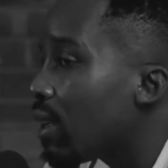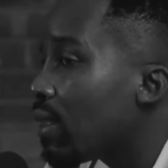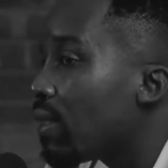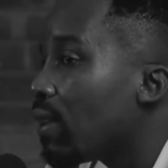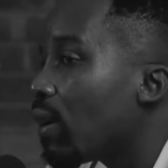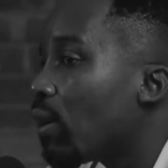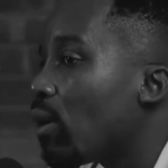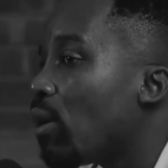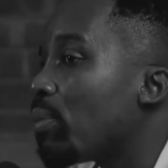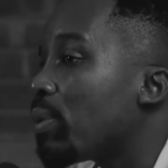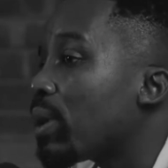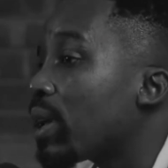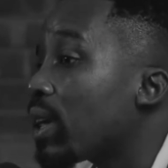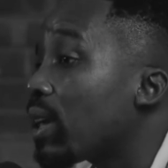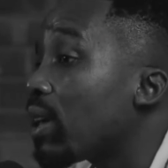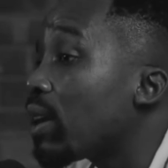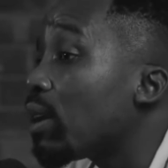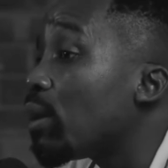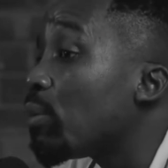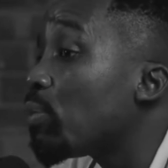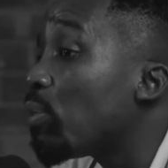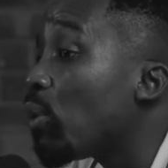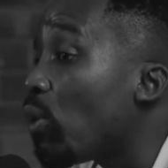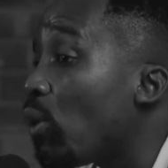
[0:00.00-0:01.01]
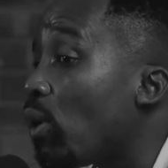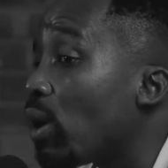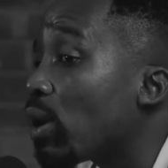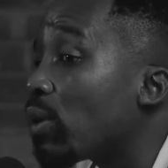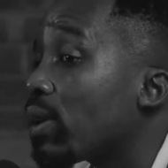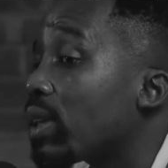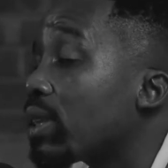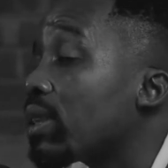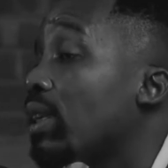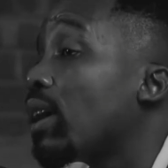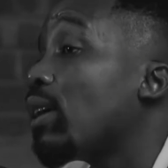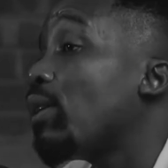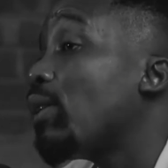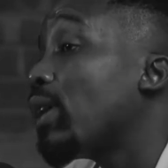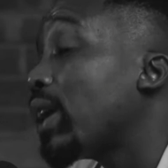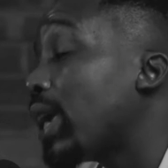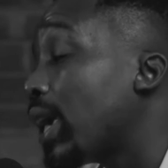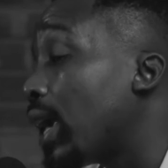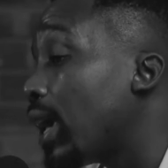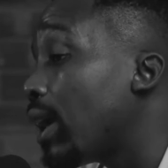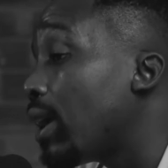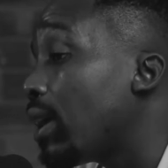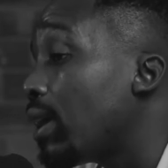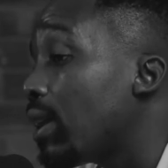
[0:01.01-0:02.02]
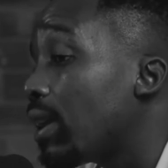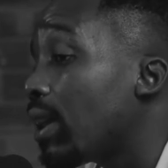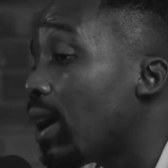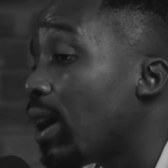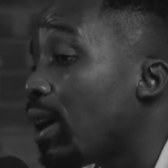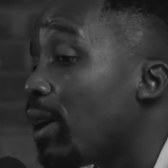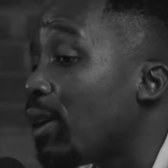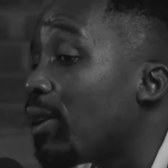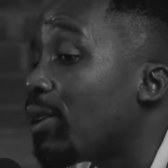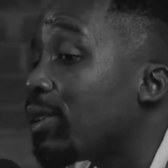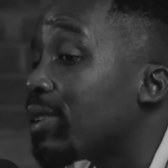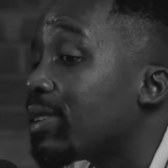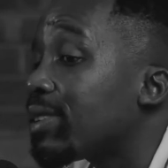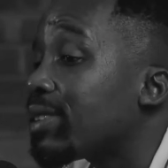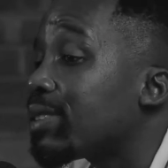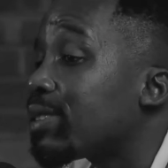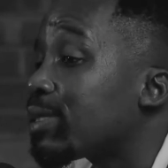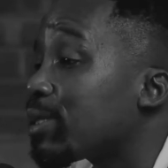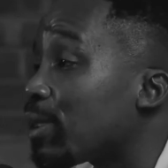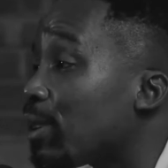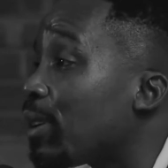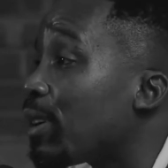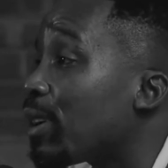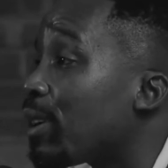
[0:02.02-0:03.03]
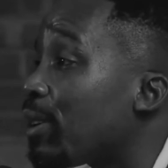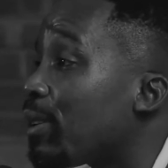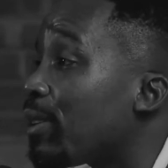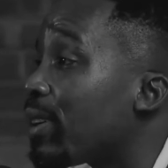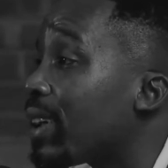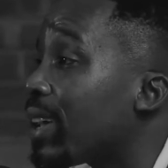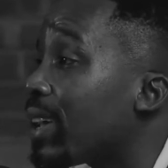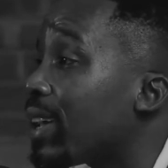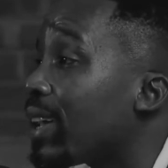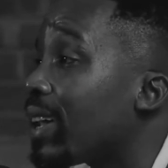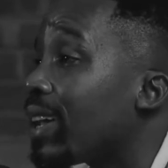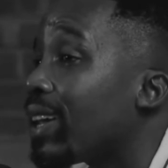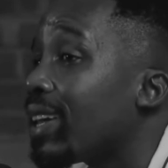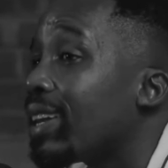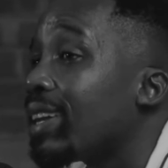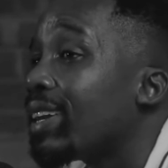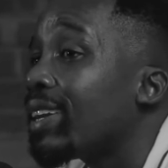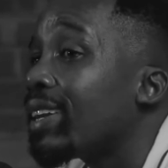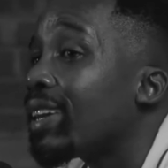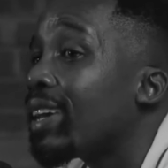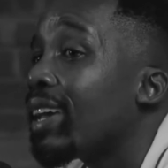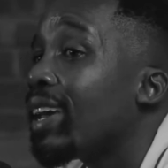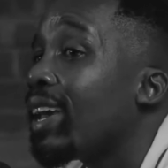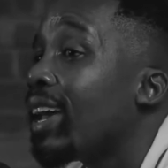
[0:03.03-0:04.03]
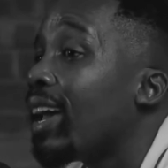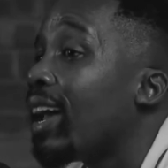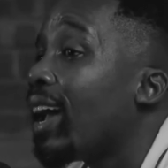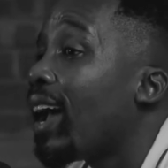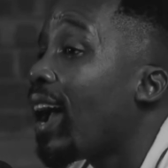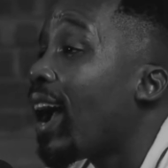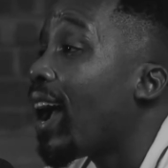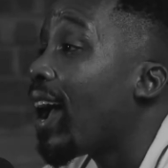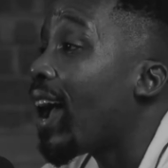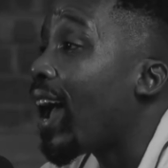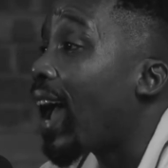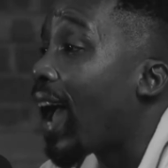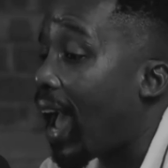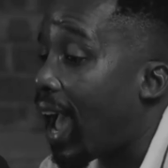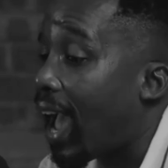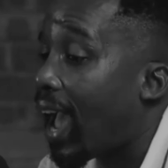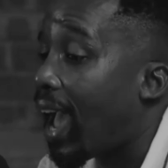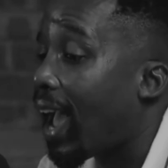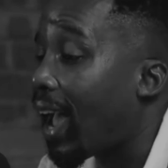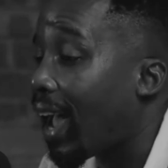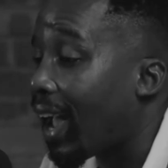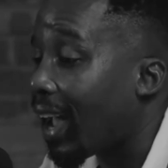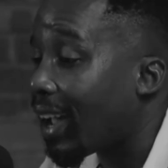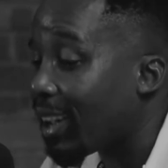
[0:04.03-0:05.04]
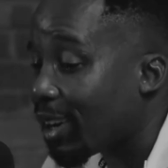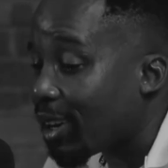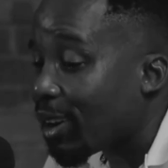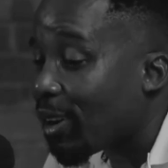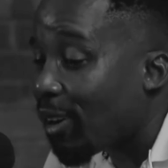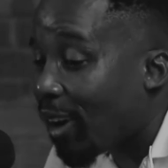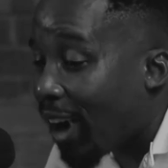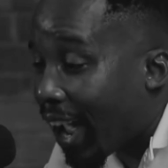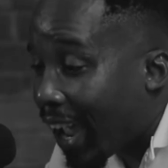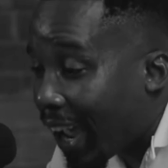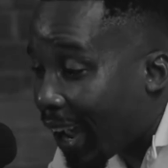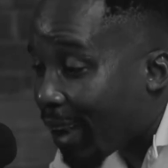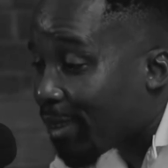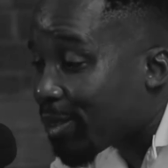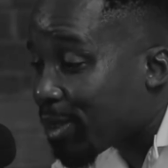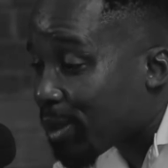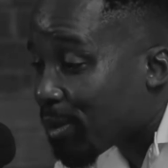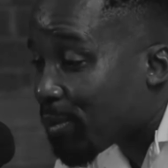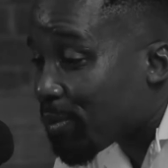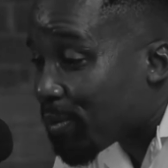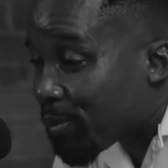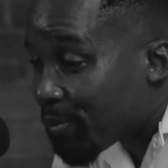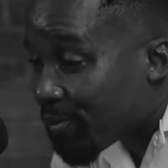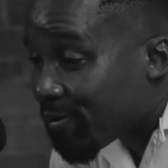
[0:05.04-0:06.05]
The complicated part was like, okay, now she's going away, and I have to